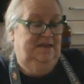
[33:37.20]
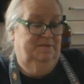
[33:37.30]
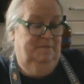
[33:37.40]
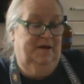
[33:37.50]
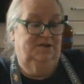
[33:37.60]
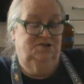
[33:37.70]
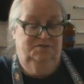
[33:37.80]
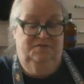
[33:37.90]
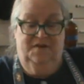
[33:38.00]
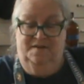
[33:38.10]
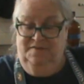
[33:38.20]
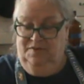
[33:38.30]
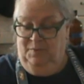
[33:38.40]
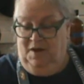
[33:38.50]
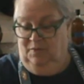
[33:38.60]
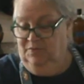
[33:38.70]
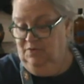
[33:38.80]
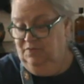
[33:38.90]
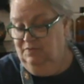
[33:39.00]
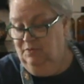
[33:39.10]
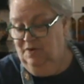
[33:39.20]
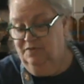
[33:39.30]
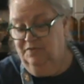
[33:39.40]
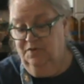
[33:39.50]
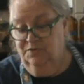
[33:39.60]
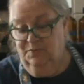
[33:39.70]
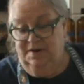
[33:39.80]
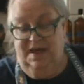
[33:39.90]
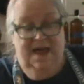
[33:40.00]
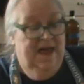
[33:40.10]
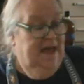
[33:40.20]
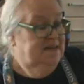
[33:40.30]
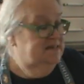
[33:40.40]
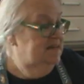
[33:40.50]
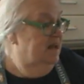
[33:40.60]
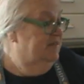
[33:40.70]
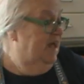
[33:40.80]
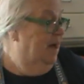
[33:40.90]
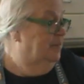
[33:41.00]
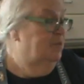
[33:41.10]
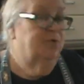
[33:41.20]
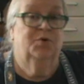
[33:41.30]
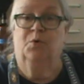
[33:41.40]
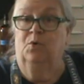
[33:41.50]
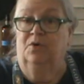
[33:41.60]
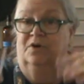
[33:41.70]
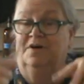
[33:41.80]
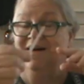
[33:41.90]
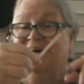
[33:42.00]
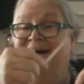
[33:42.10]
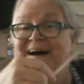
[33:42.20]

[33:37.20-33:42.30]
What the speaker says: to about a 2.5 as well. So where the first one did have the apple core